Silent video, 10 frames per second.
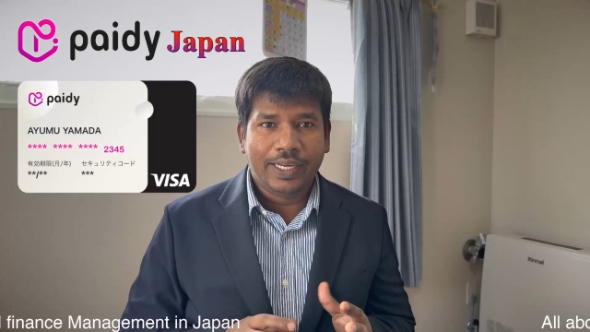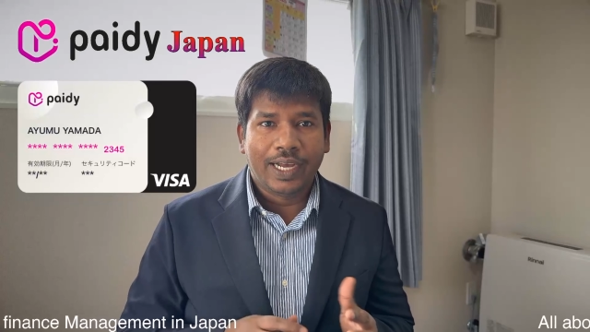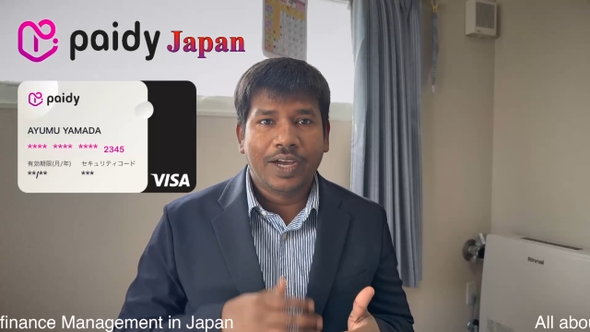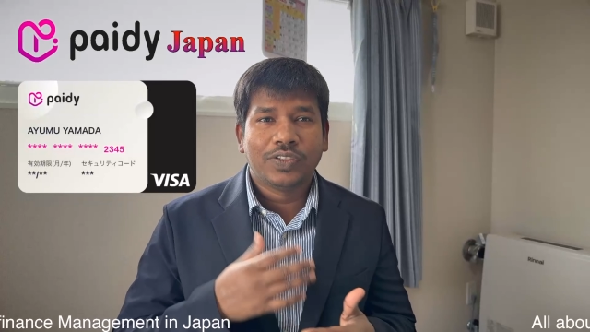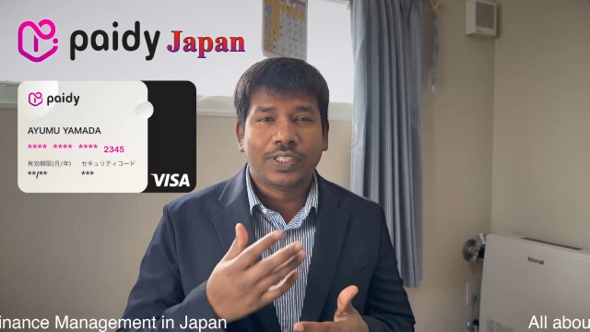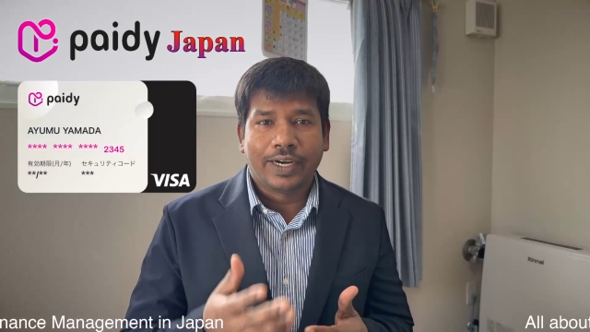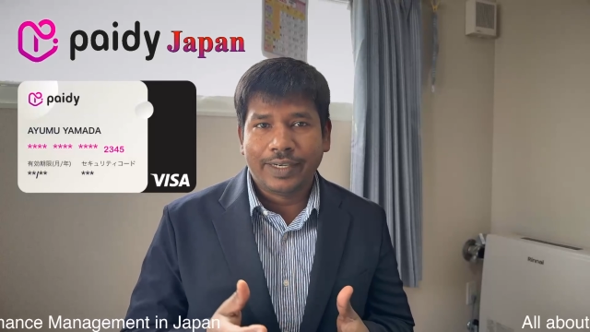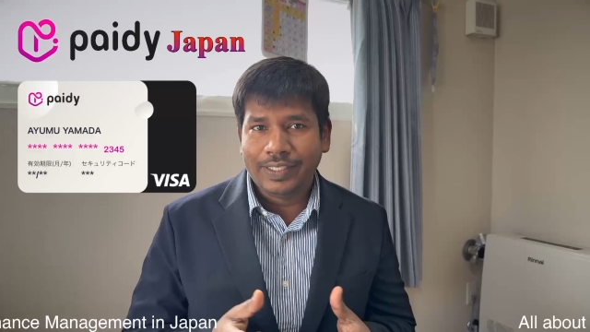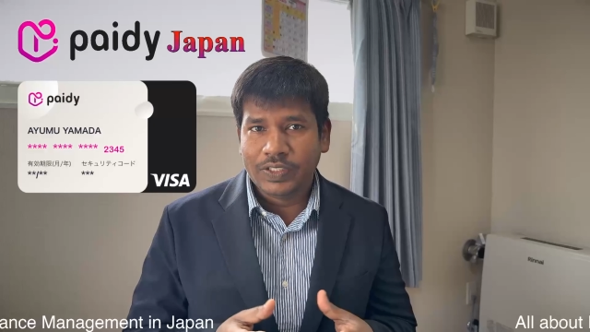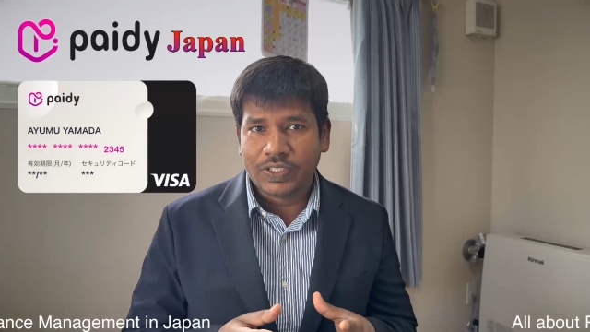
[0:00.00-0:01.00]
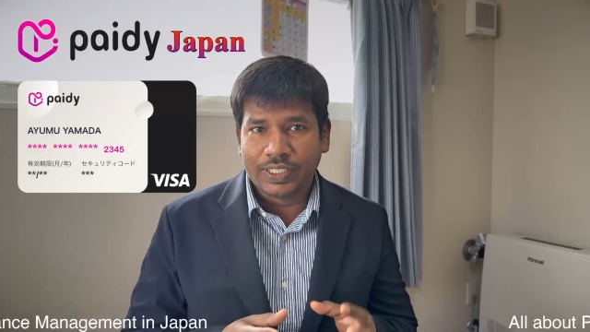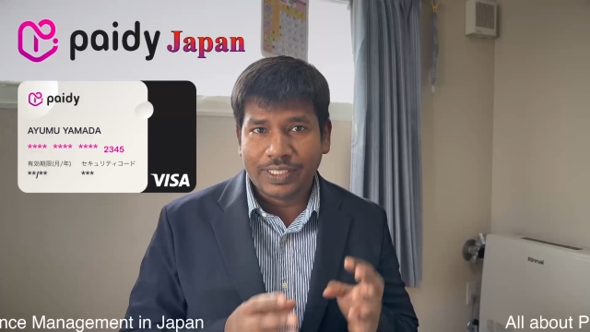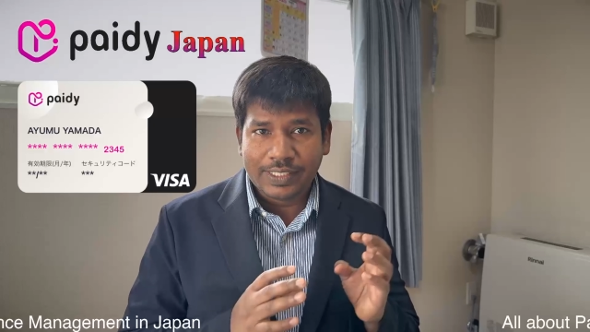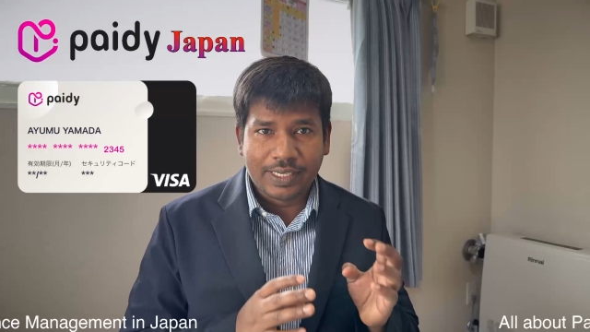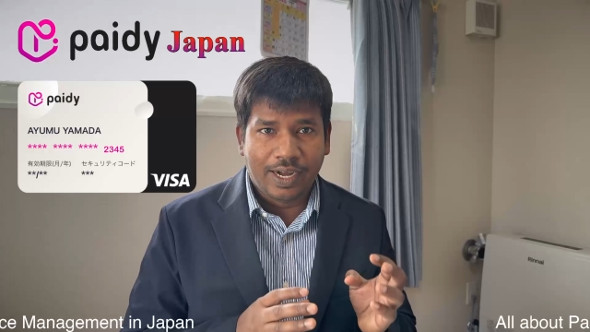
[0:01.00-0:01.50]
I have started using
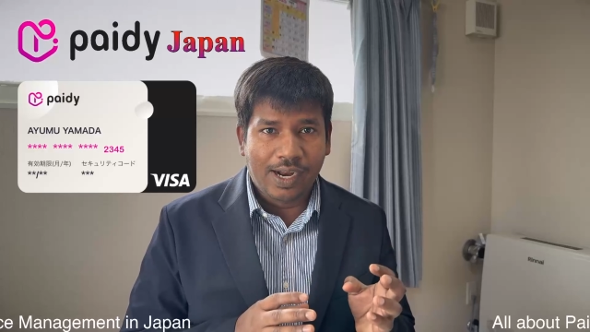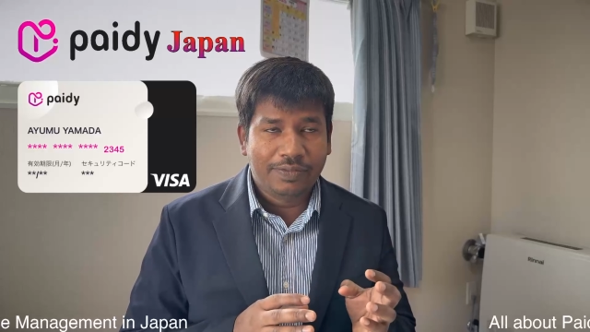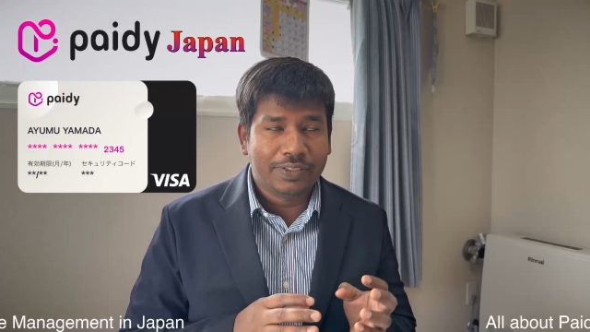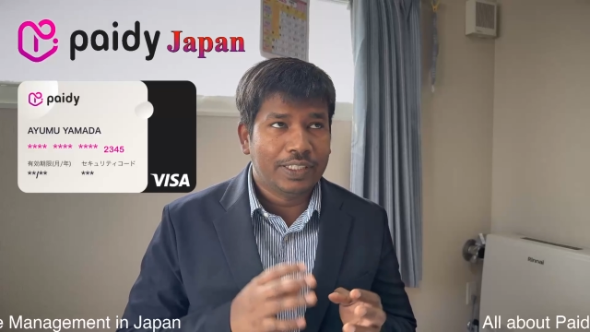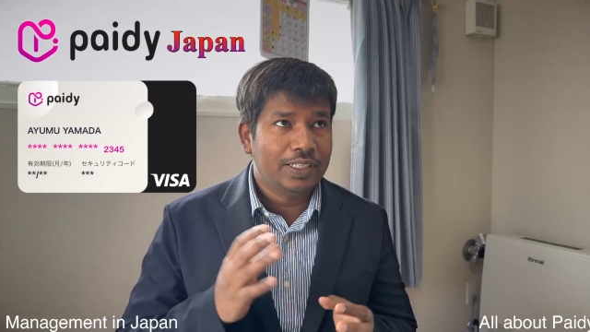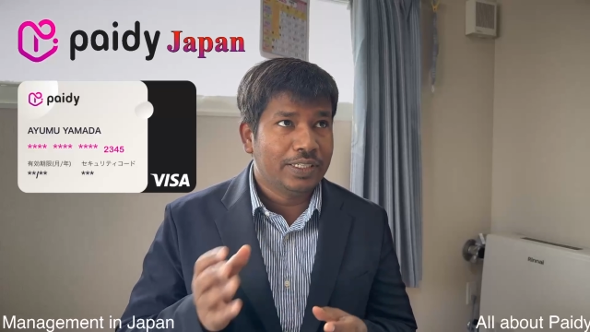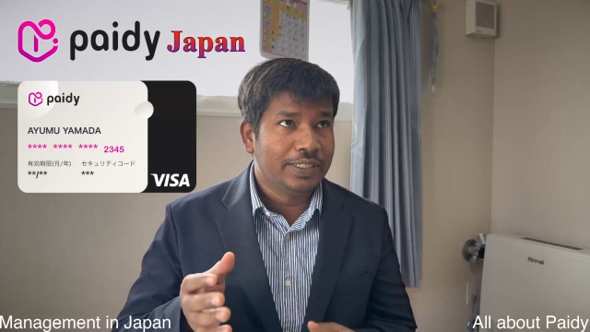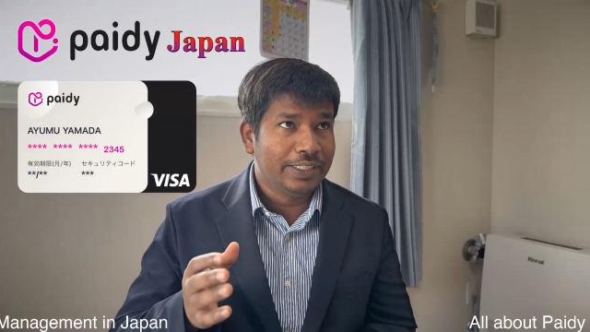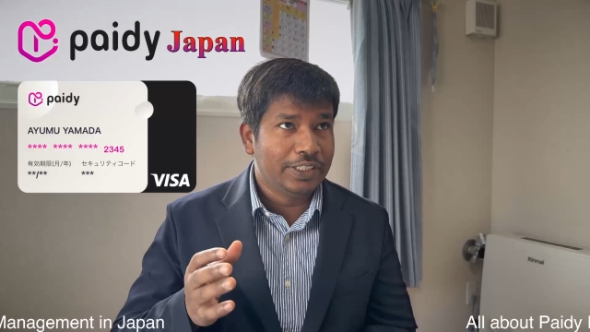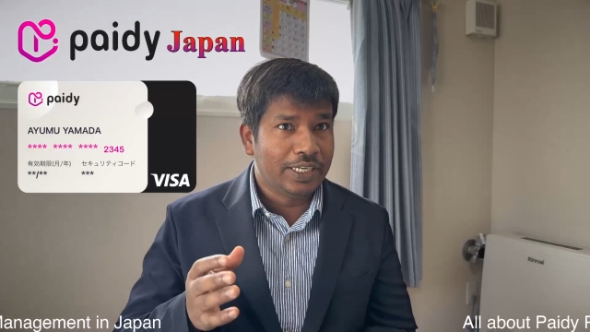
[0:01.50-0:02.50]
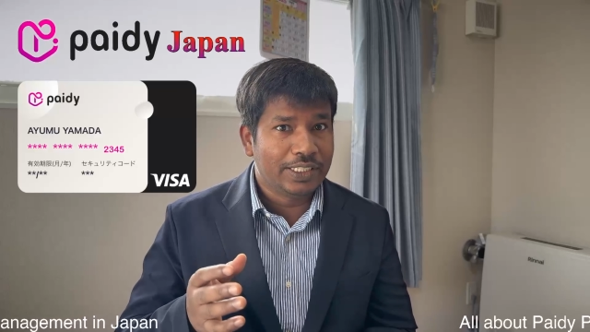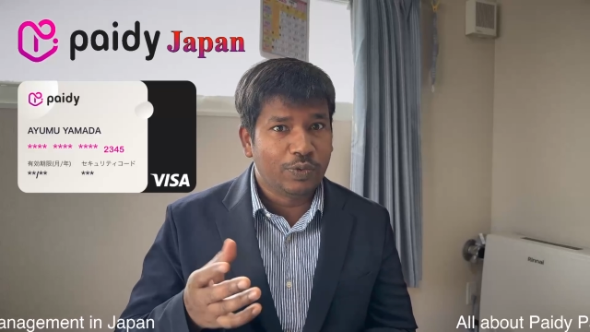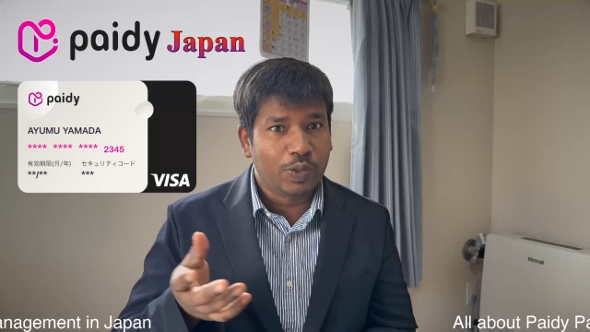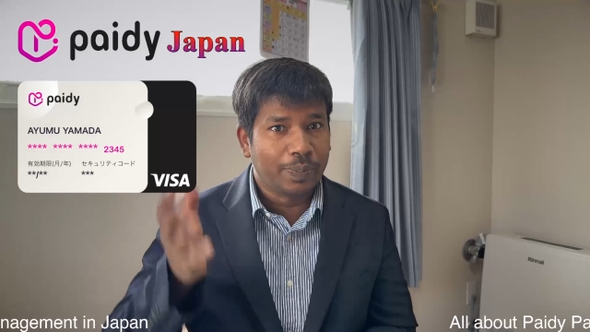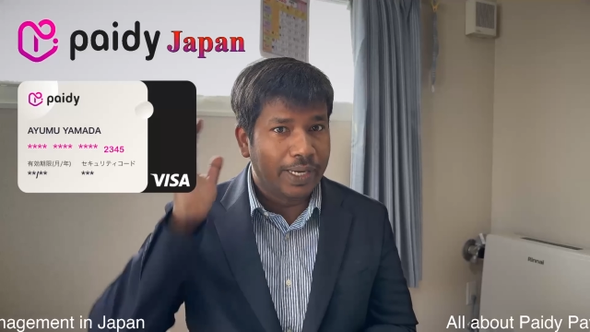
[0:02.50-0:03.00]
this card for recharging
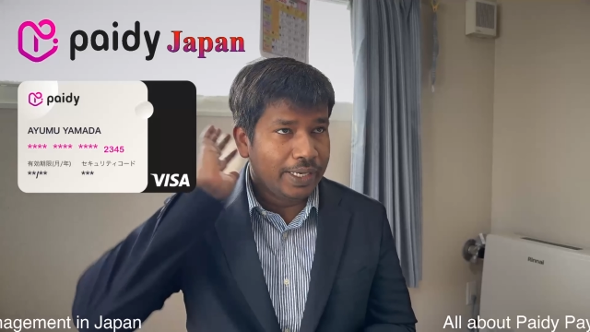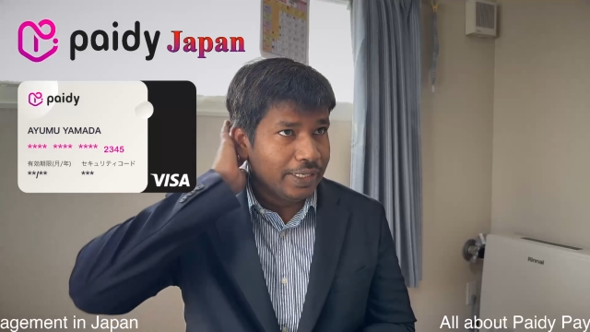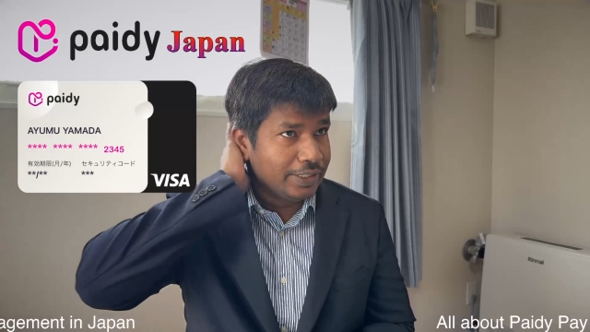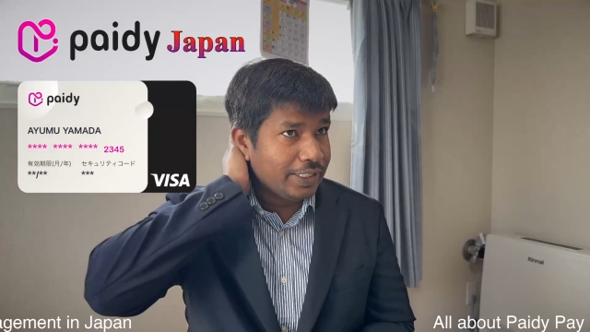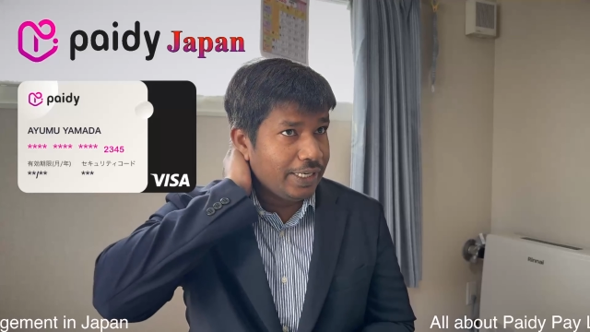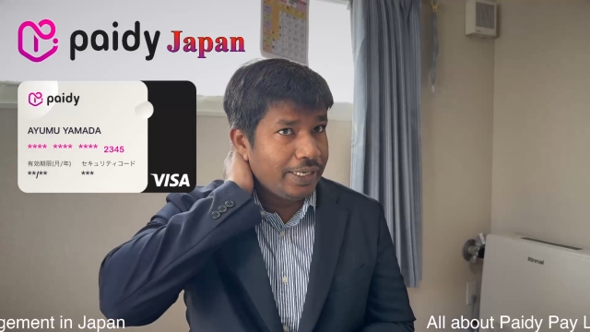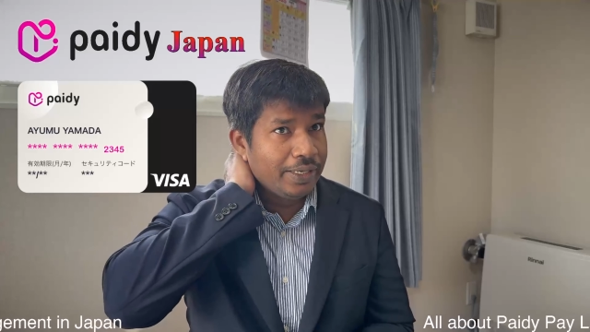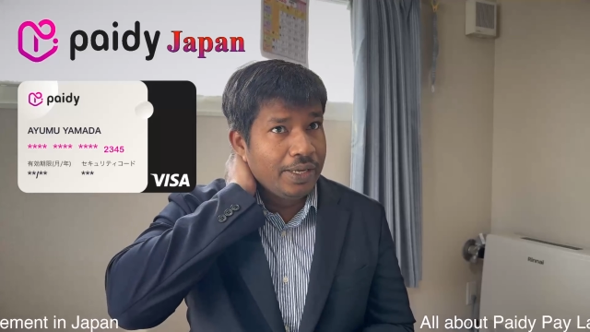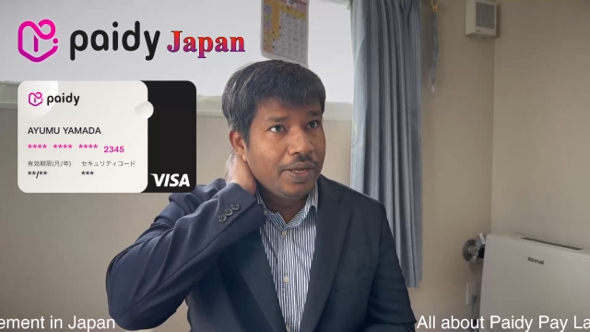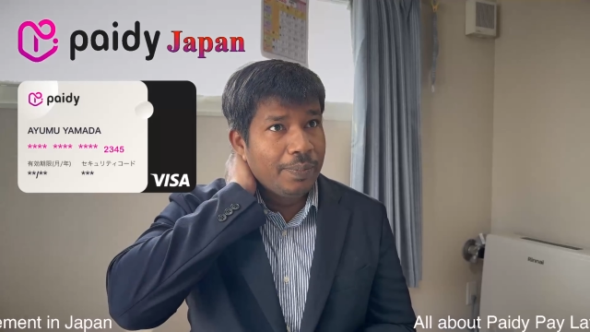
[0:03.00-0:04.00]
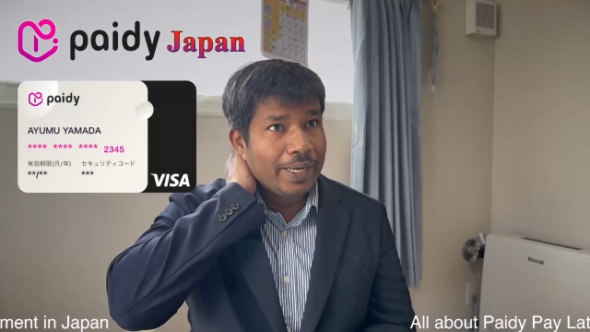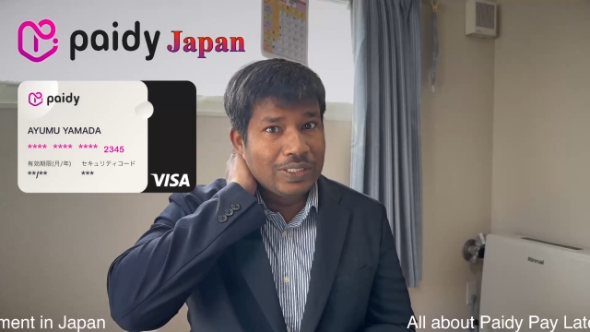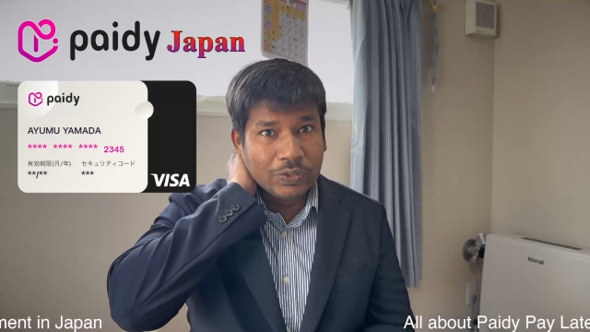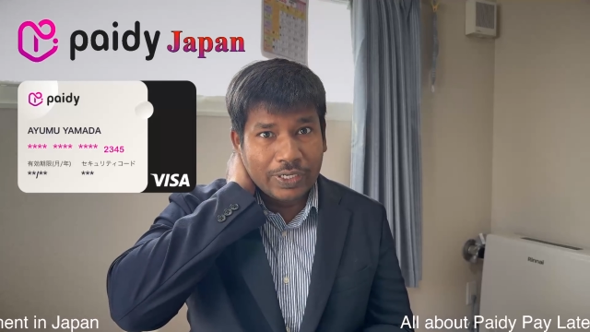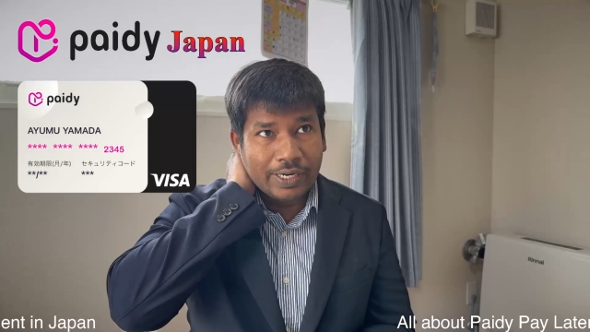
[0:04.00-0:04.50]
with my say my
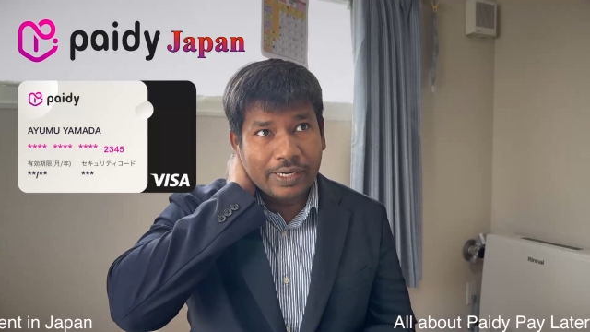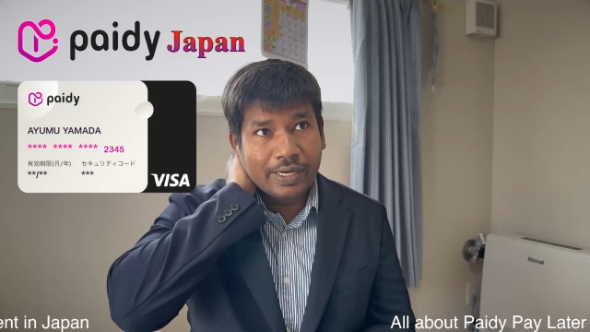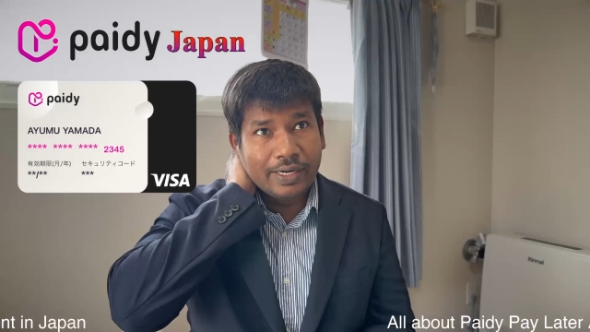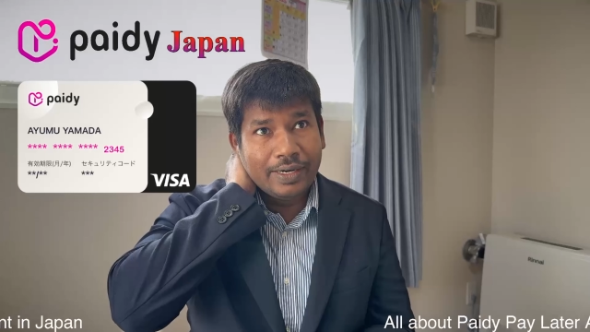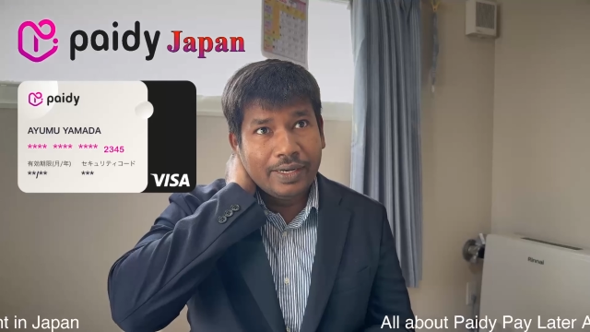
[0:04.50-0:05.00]
Suica card.